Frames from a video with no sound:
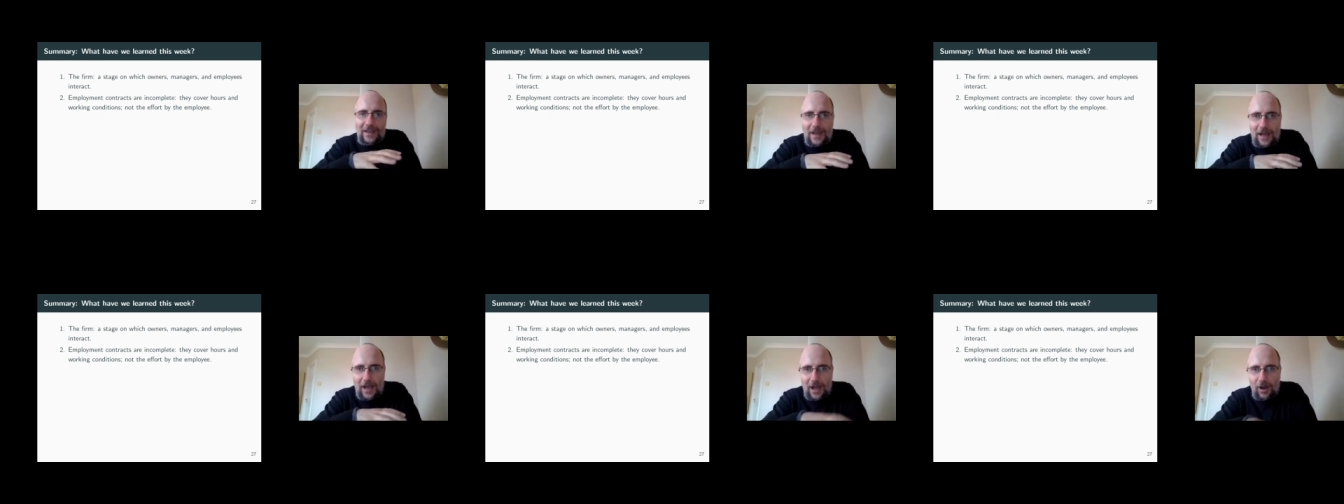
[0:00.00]

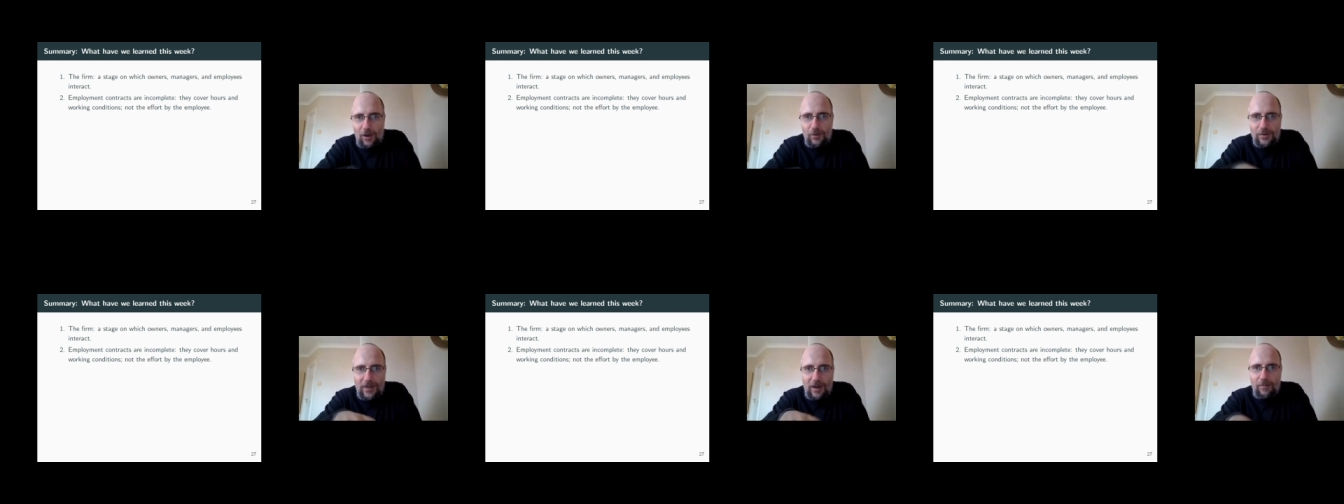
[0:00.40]

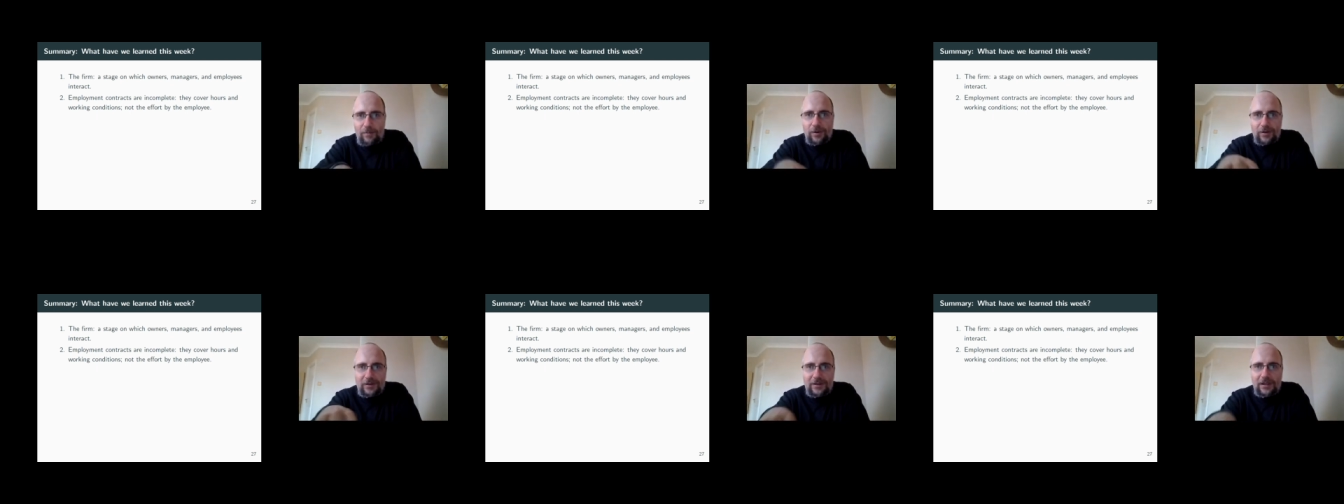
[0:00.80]
how that
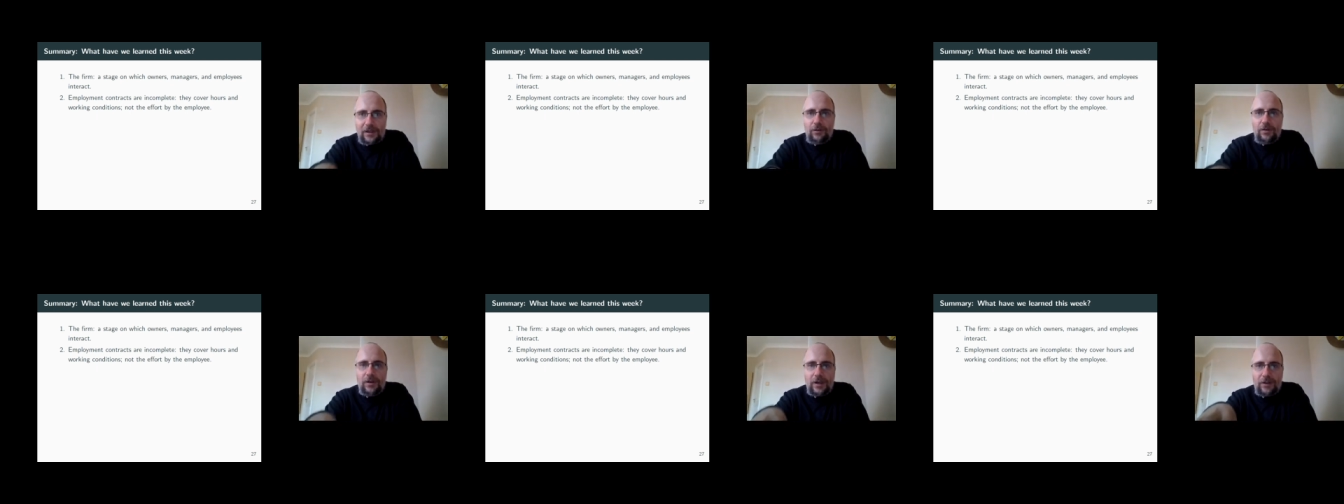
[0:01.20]

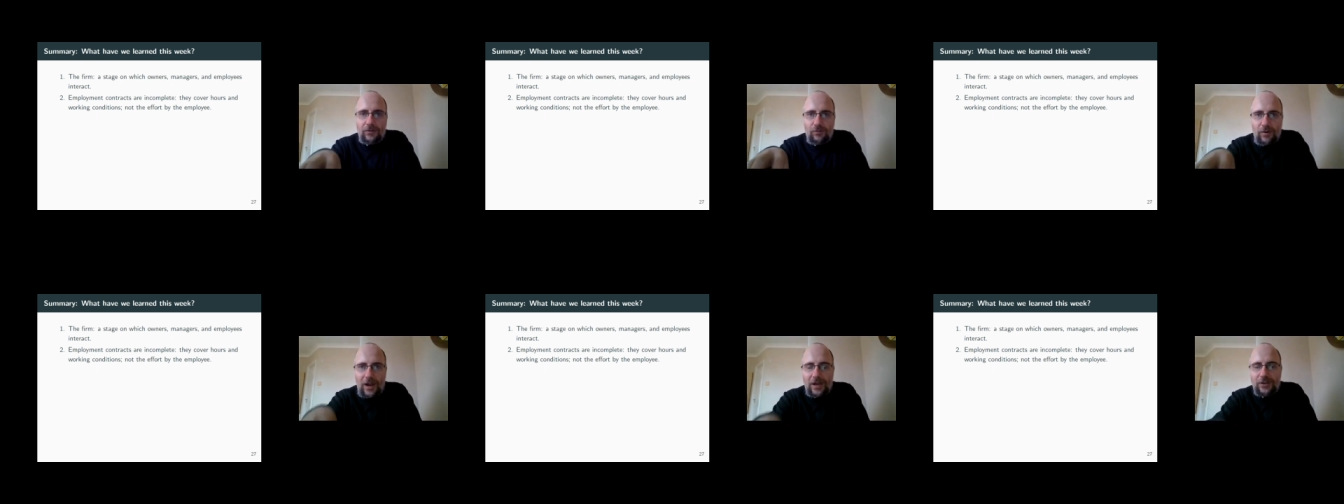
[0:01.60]
particular
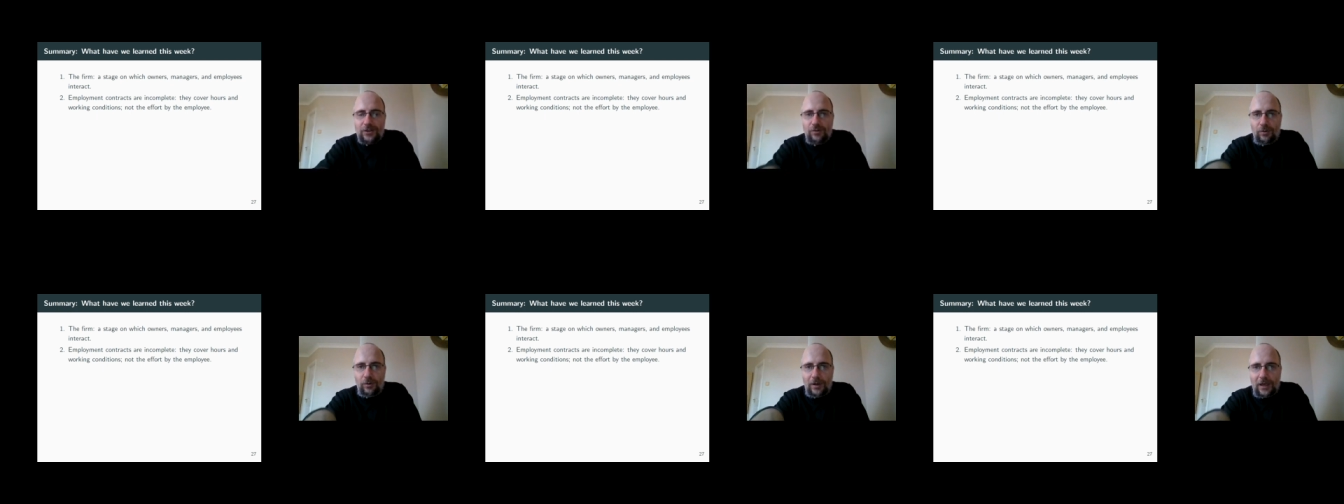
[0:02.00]

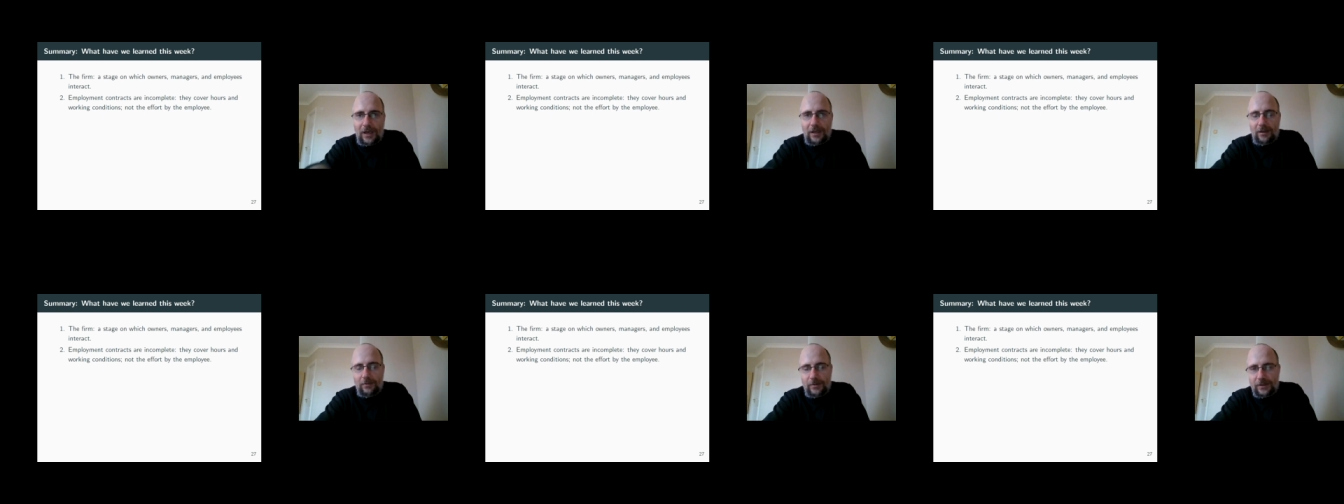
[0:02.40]
contractual
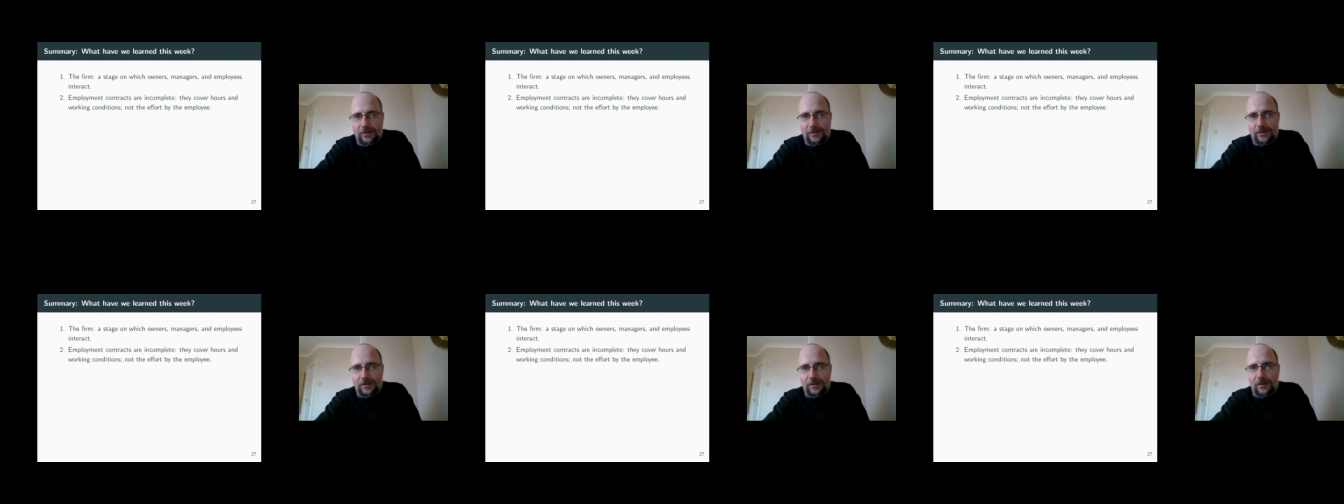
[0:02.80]

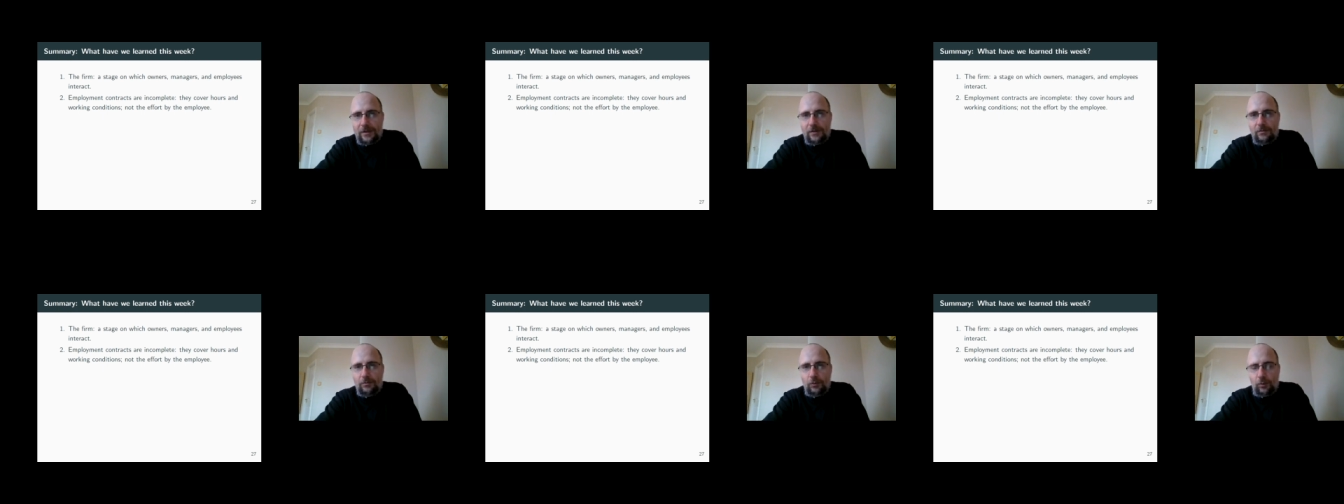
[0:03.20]
element
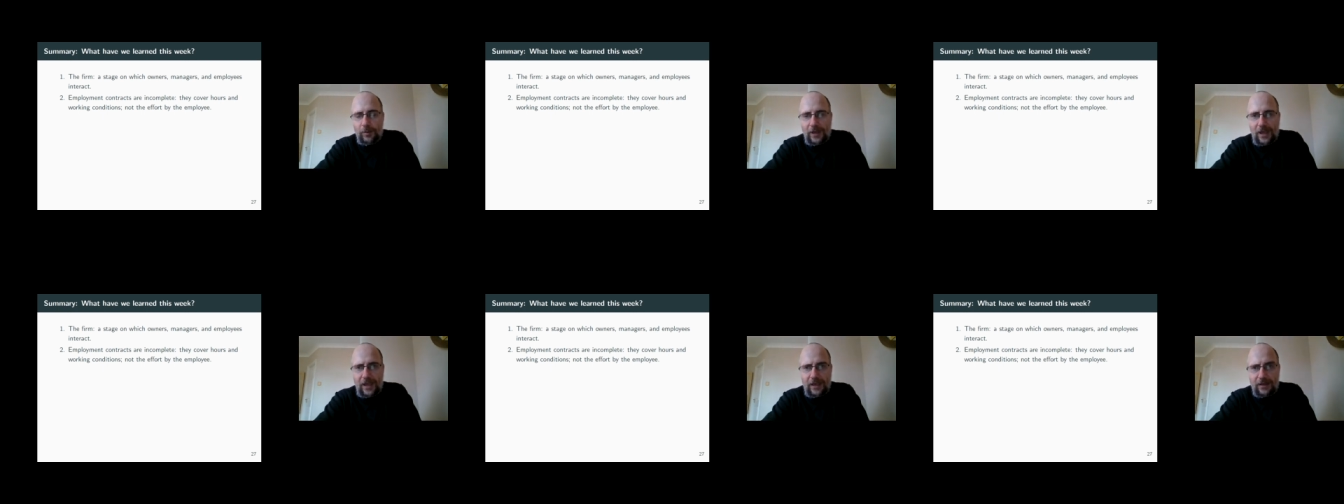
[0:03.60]
will
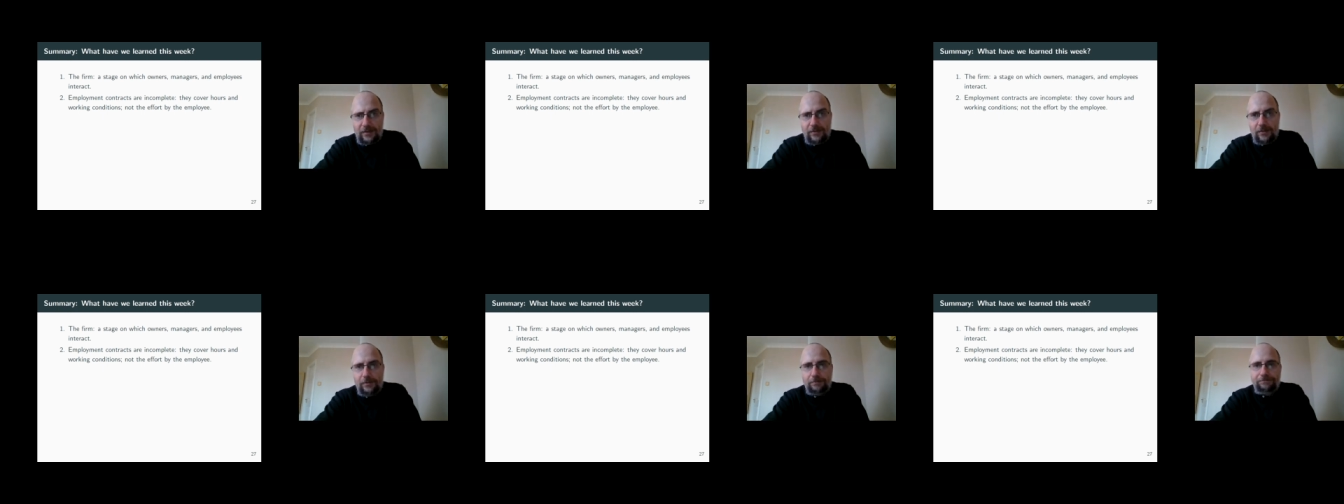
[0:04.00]
behave.